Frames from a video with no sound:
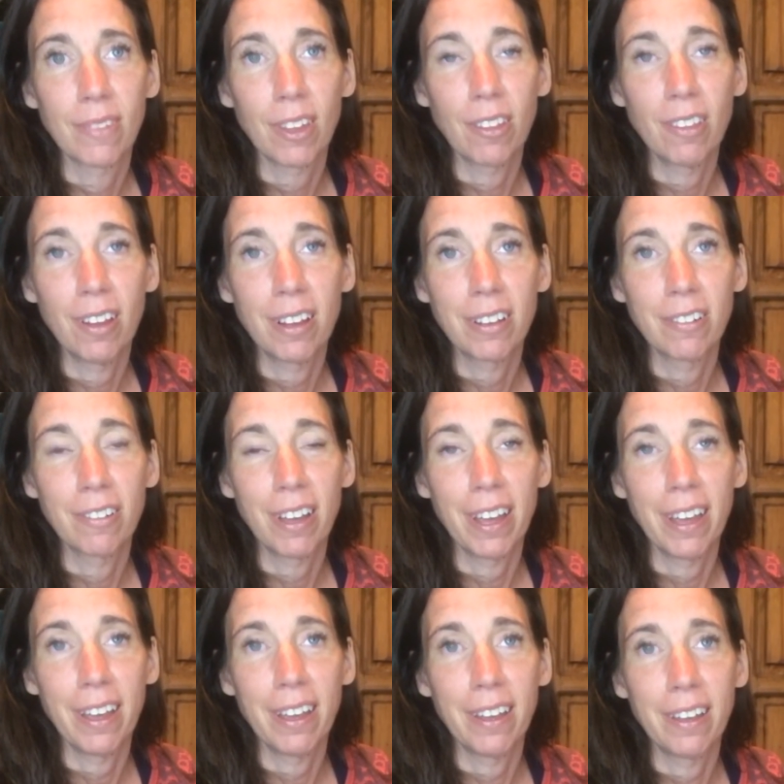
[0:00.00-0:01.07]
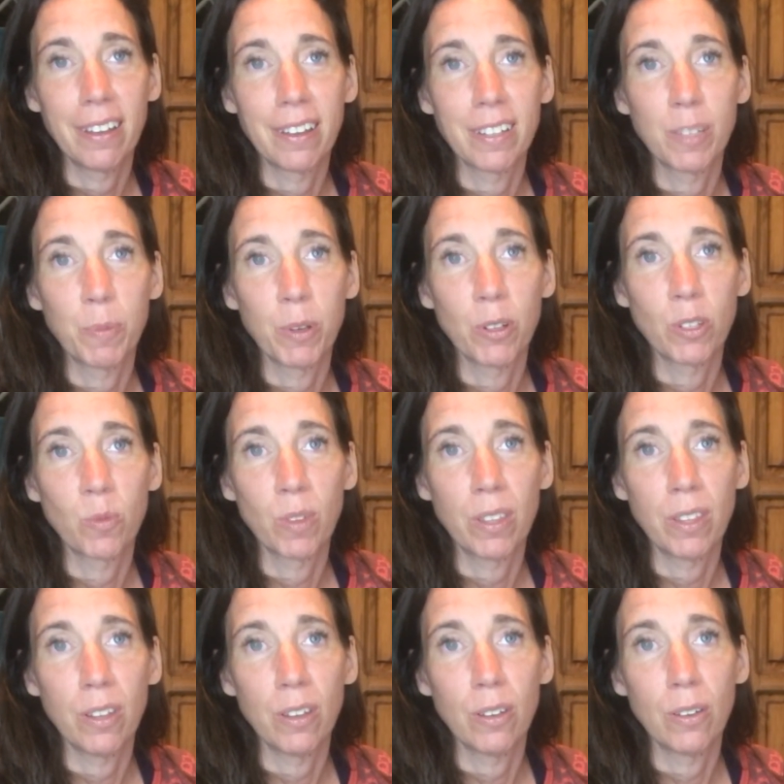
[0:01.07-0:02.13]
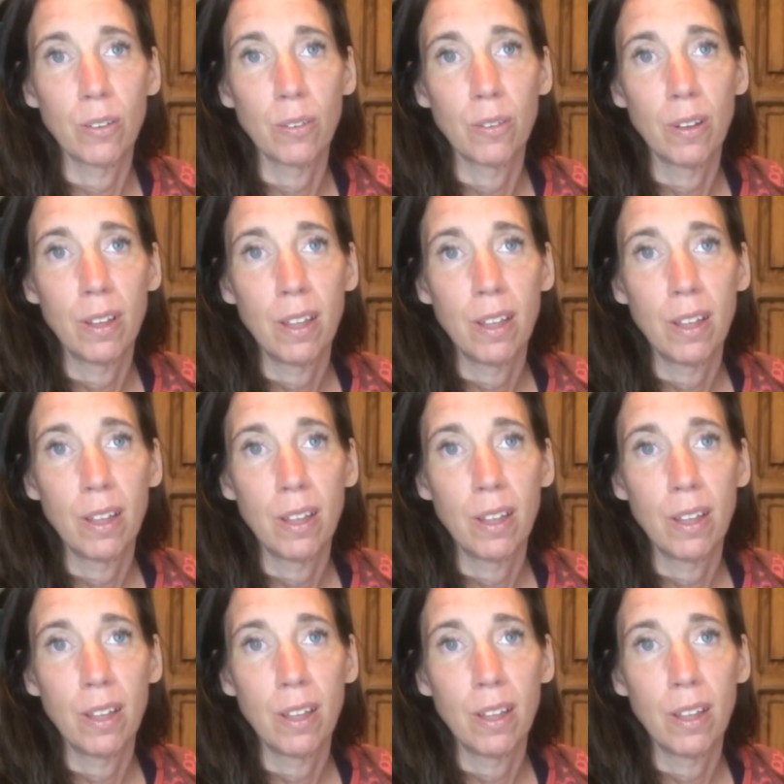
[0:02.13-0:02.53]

good luck, okay? Spirit's with you.